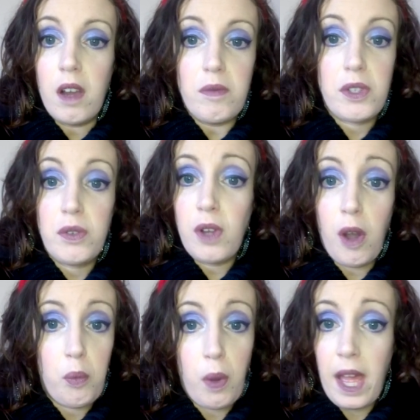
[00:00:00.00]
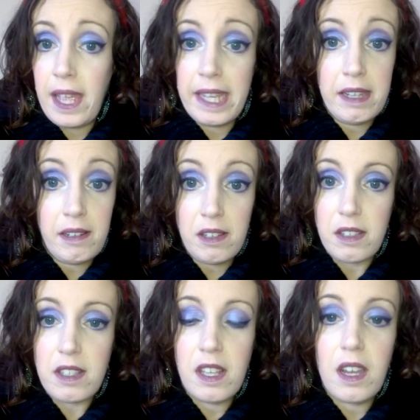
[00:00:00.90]
Do not wear
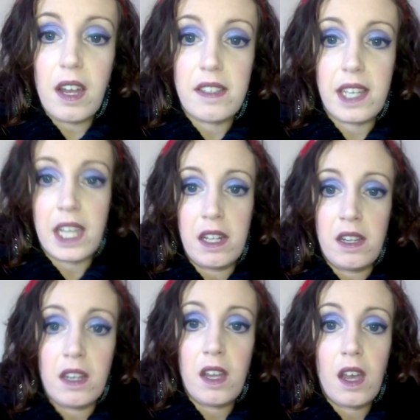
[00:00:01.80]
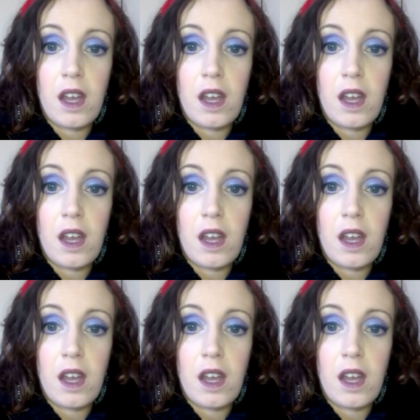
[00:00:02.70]
heels as a kitten.